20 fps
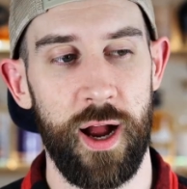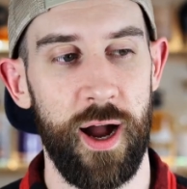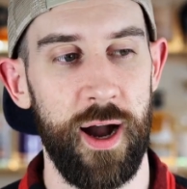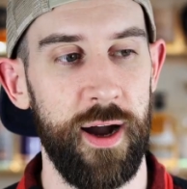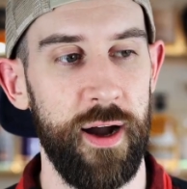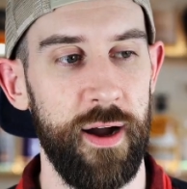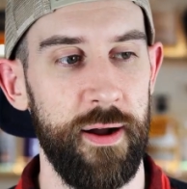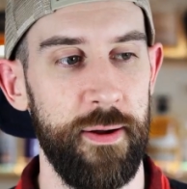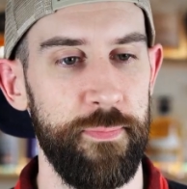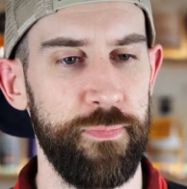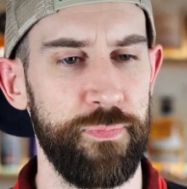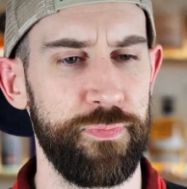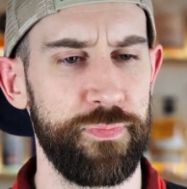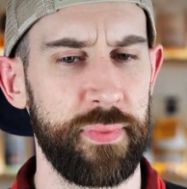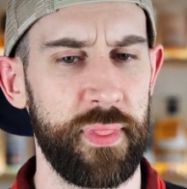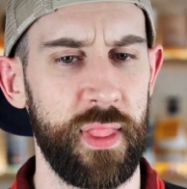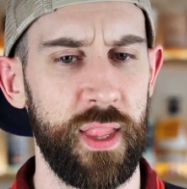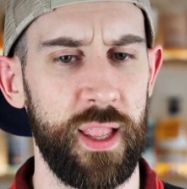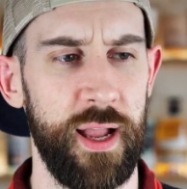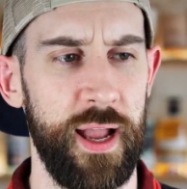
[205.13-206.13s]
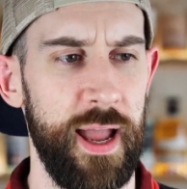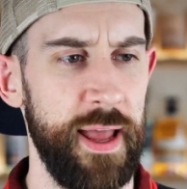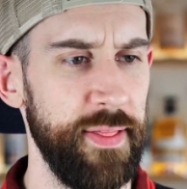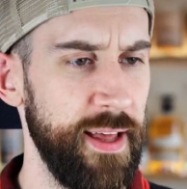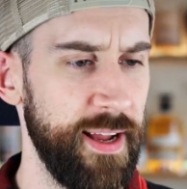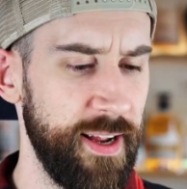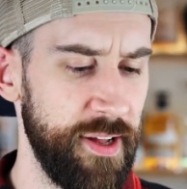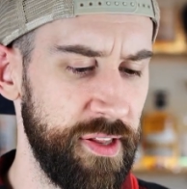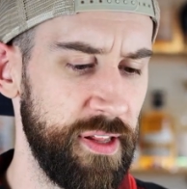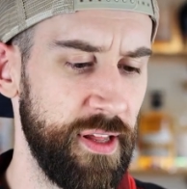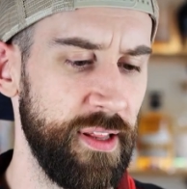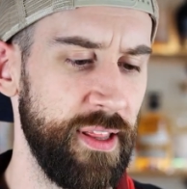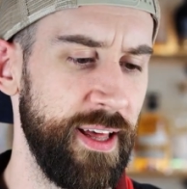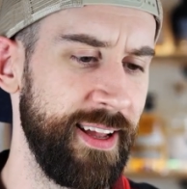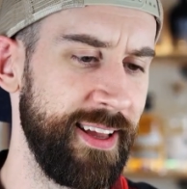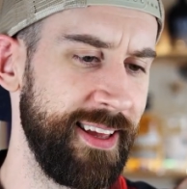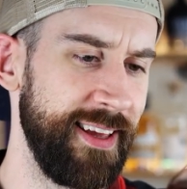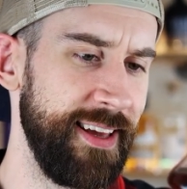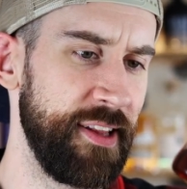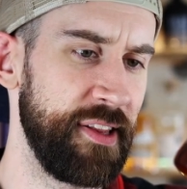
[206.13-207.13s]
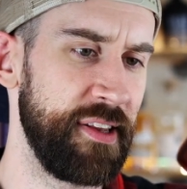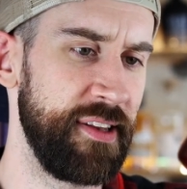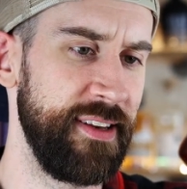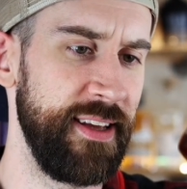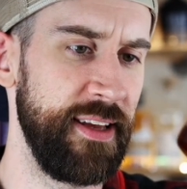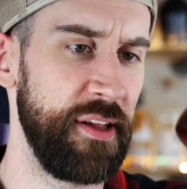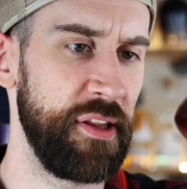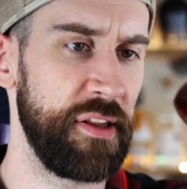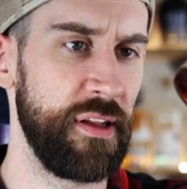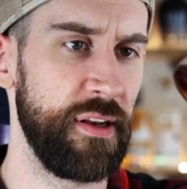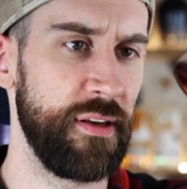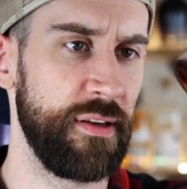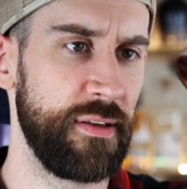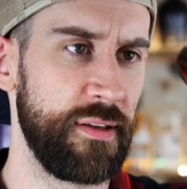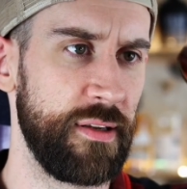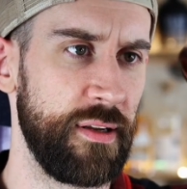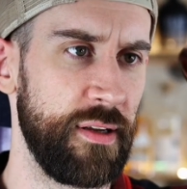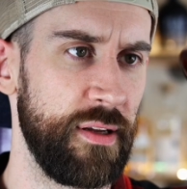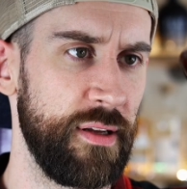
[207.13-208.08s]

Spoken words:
And like I said, like it's decent,